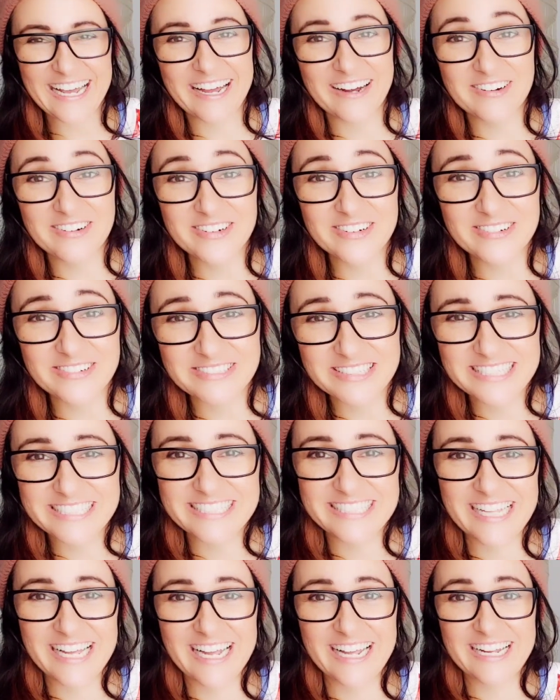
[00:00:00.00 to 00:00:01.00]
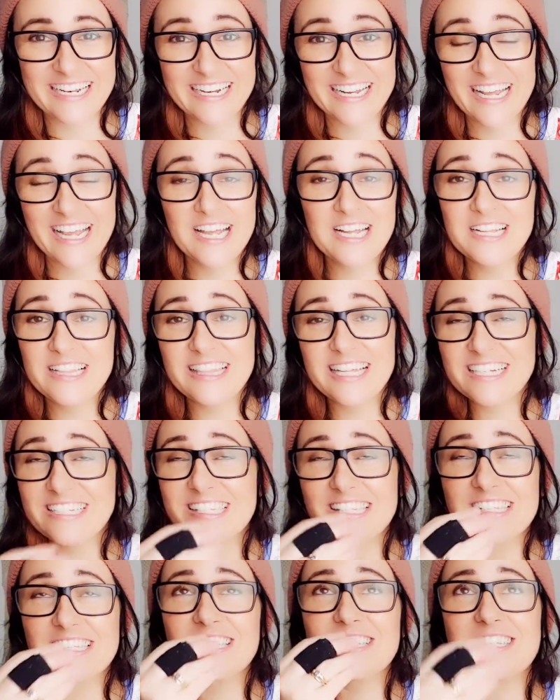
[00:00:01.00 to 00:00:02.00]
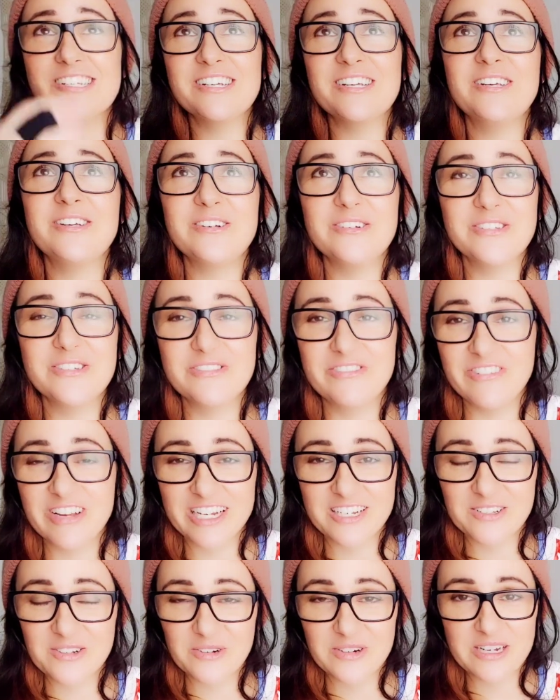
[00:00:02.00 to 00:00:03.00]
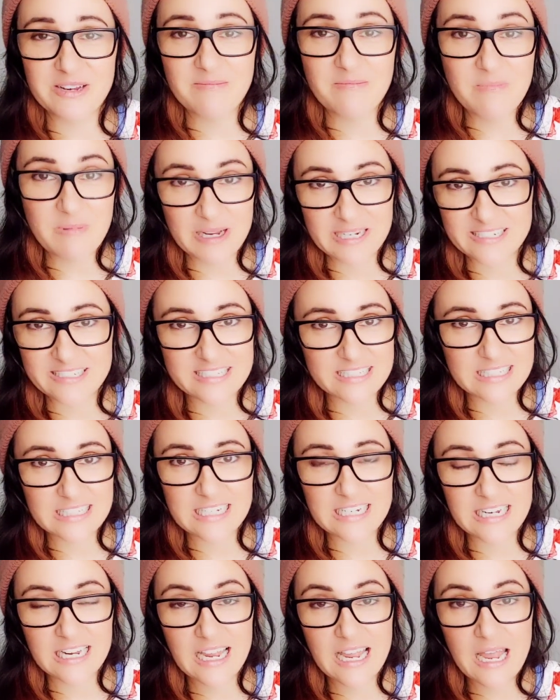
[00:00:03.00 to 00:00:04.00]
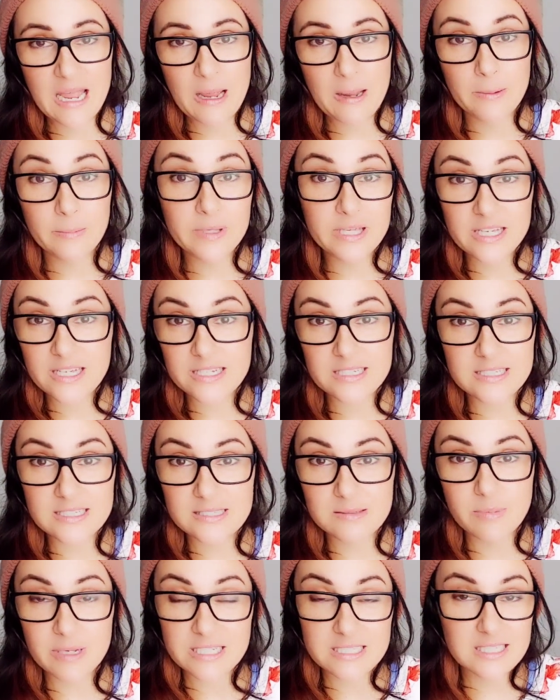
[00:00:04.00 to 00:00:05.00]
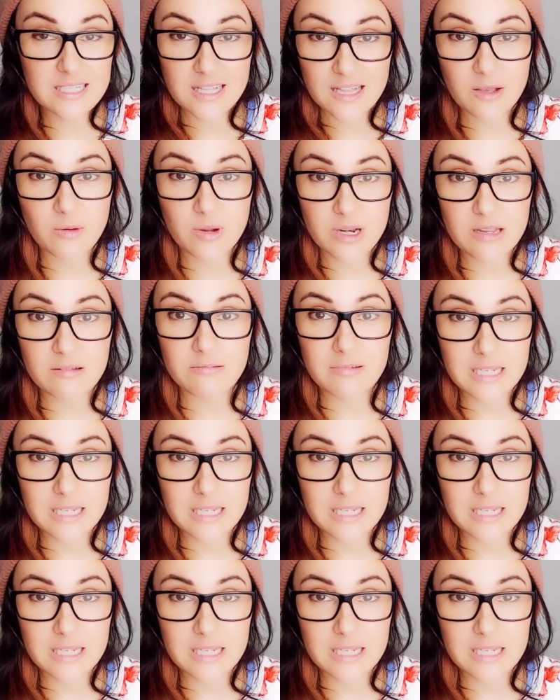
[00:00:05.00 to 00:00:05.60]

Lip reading: How cool is that? That's such a huge victory mentally, because basically what it